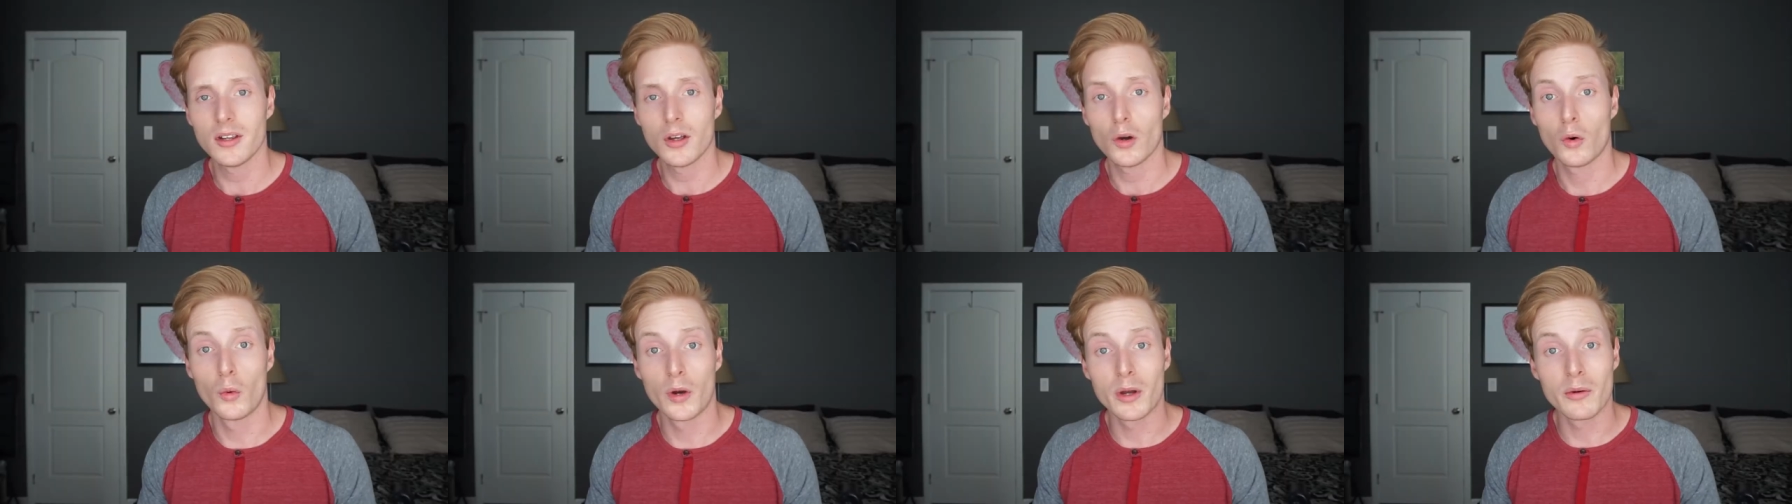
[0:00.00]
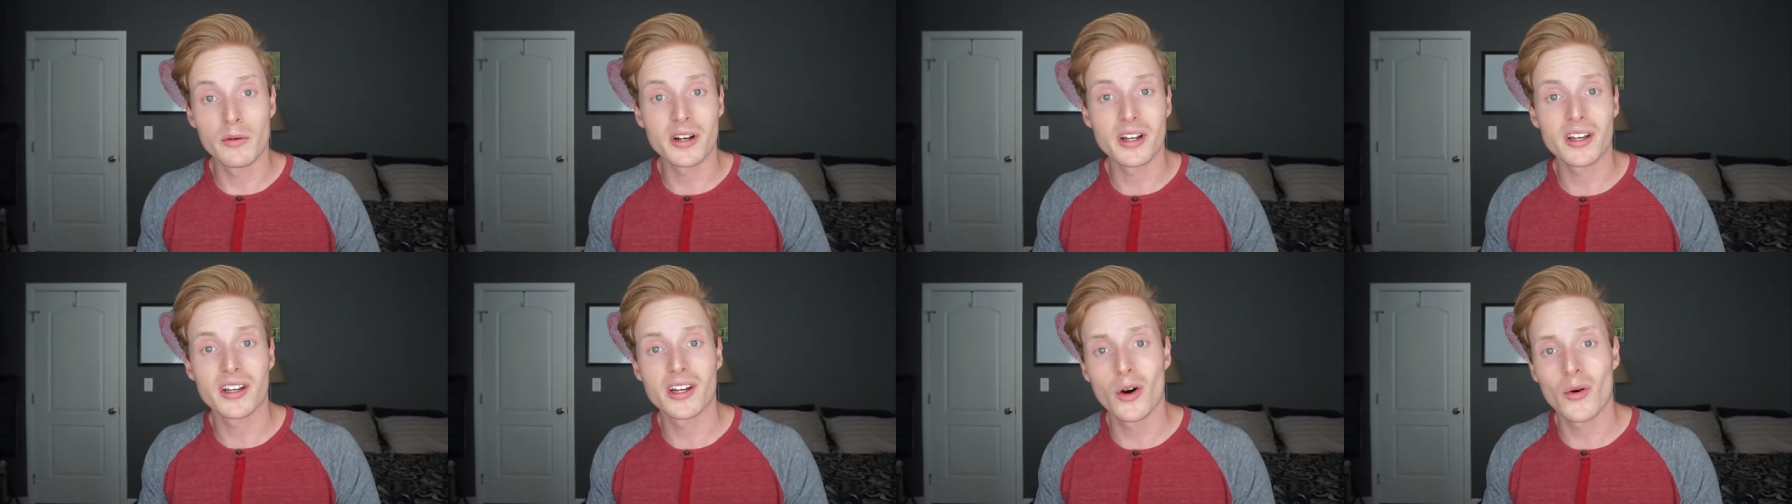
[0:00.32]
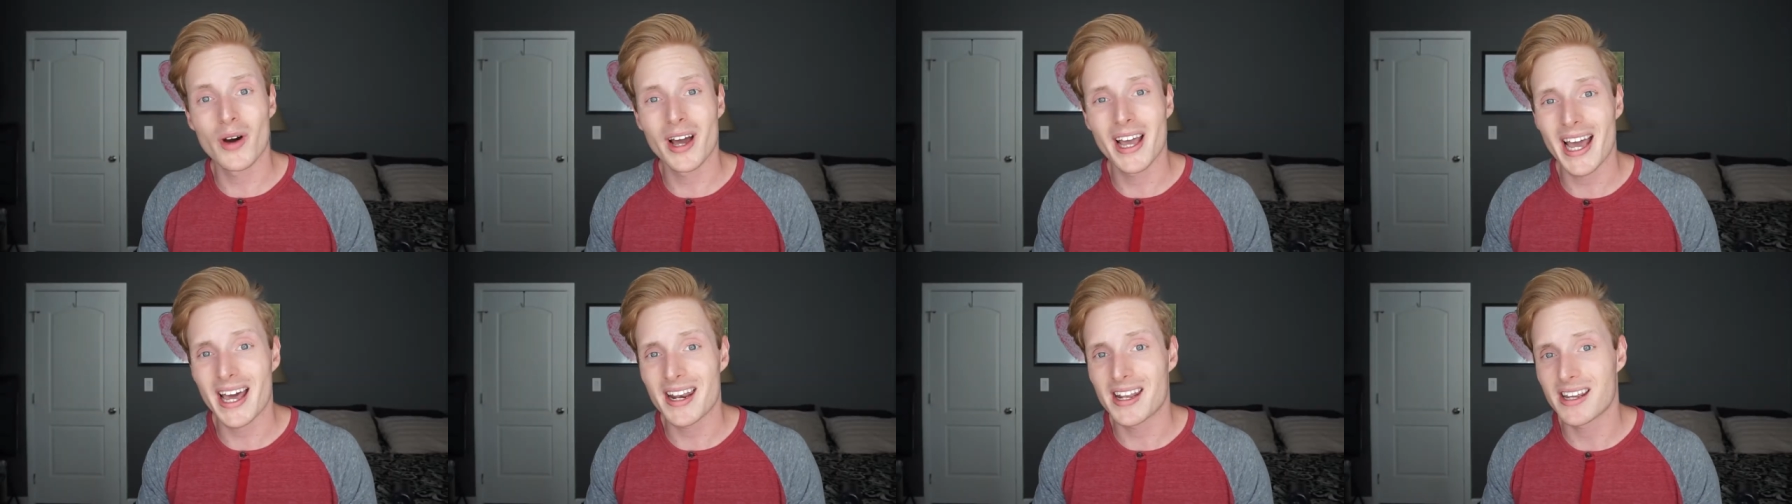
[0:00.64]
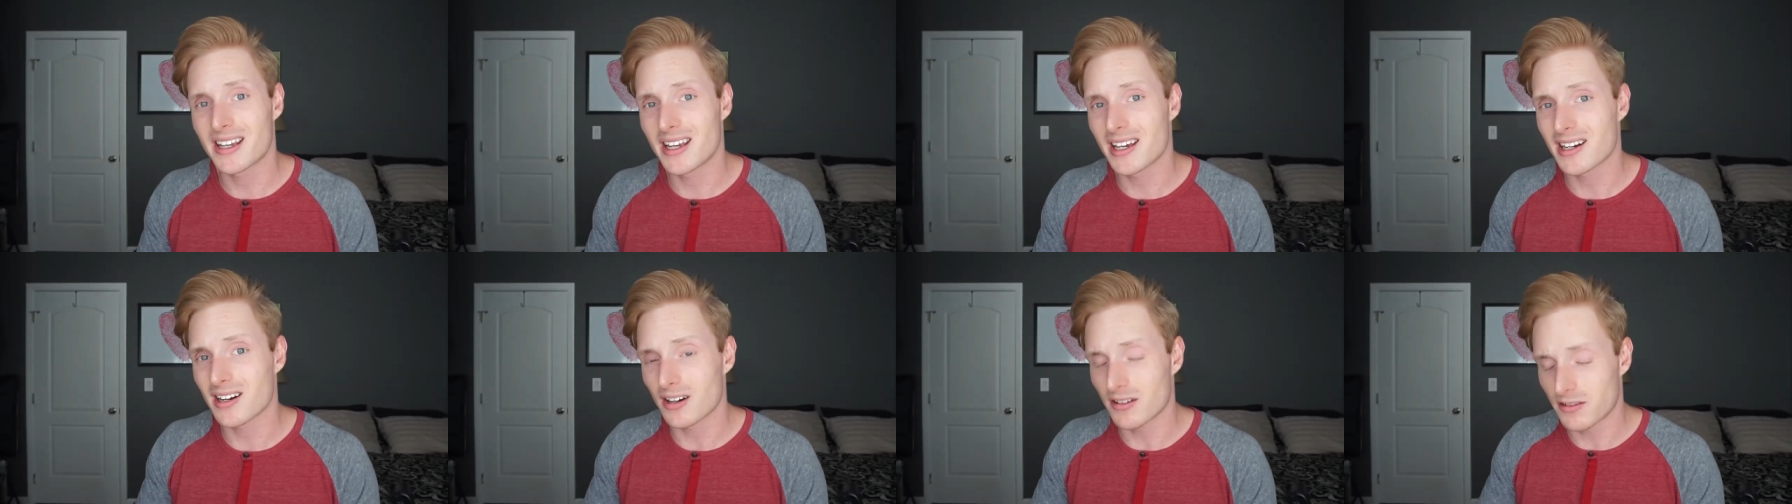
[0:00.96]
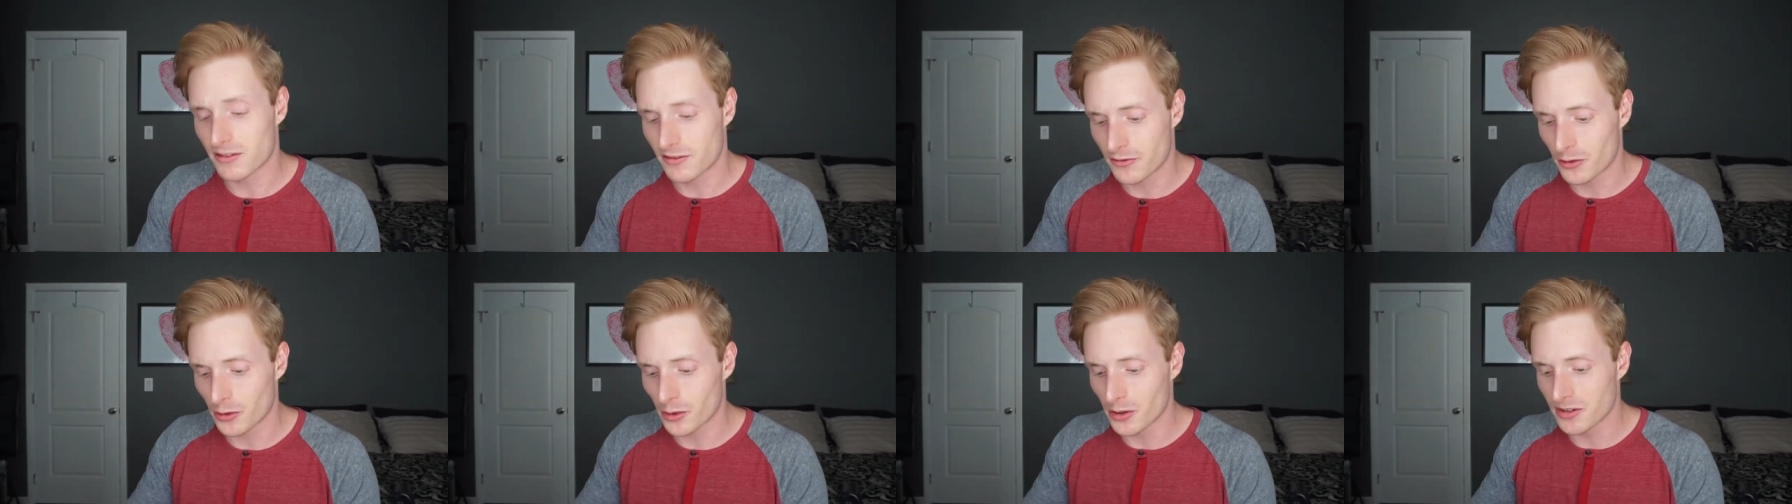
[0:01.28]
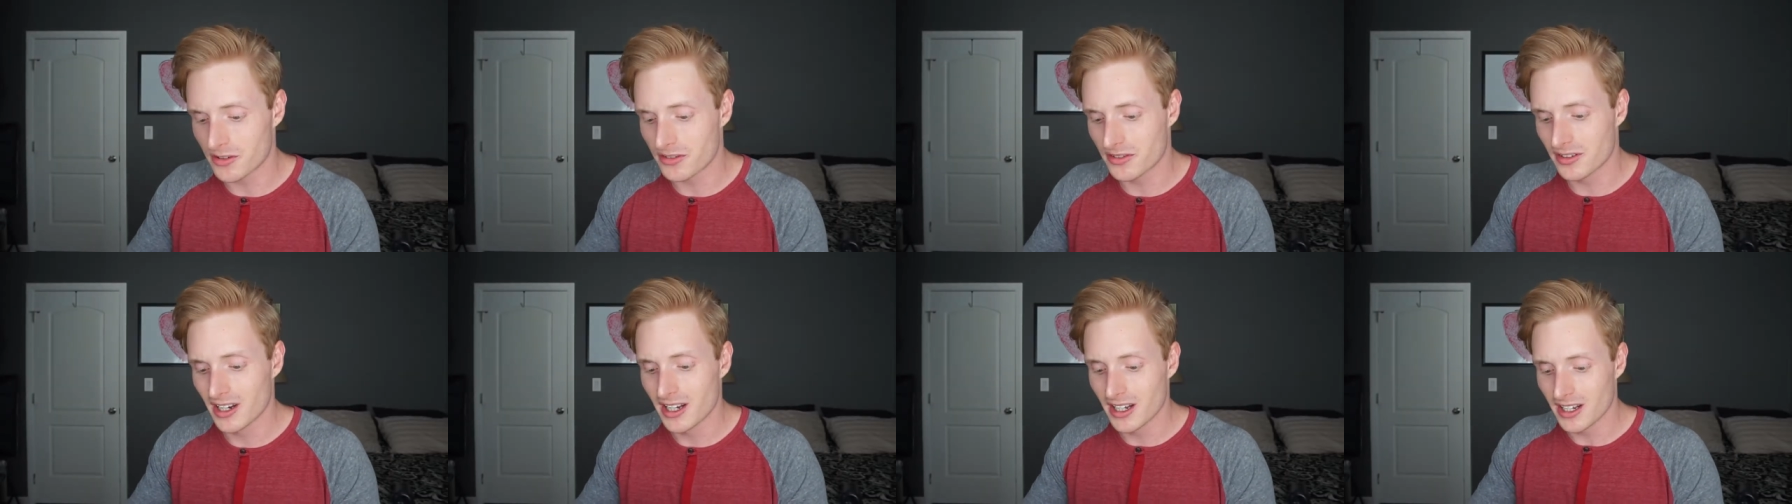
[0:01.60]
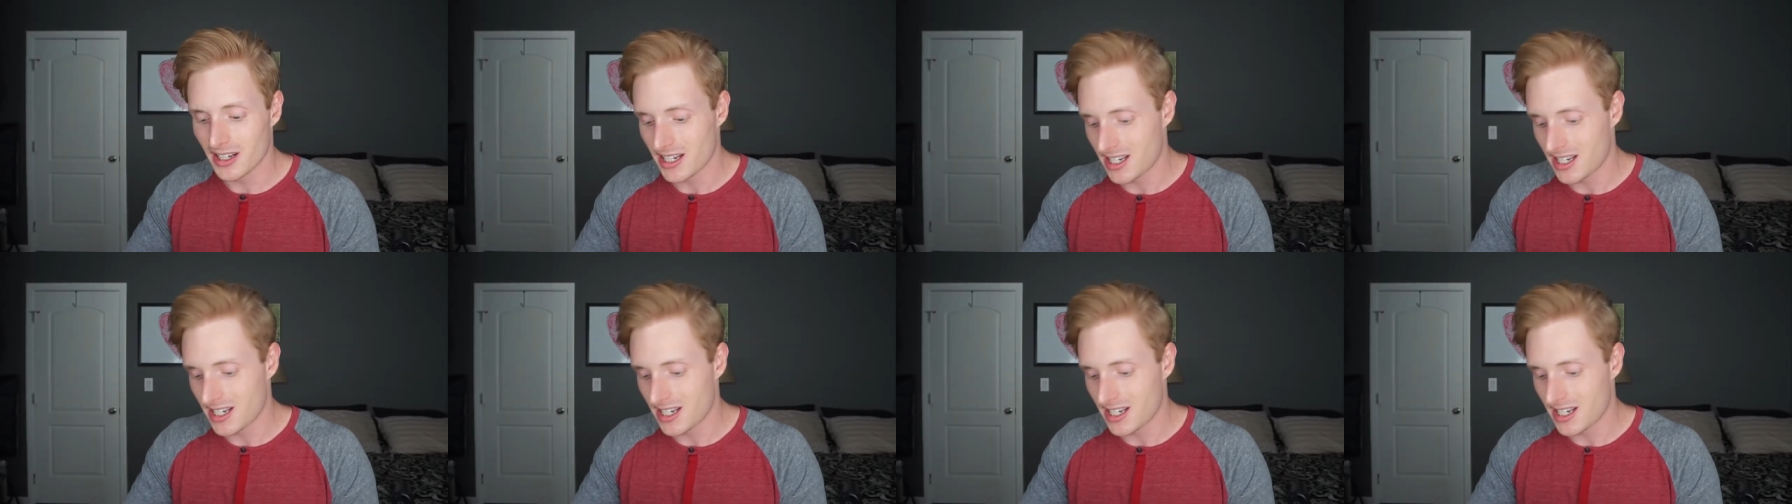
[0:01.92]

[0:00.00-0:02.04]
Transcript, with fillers: We wanna go ahead and get our first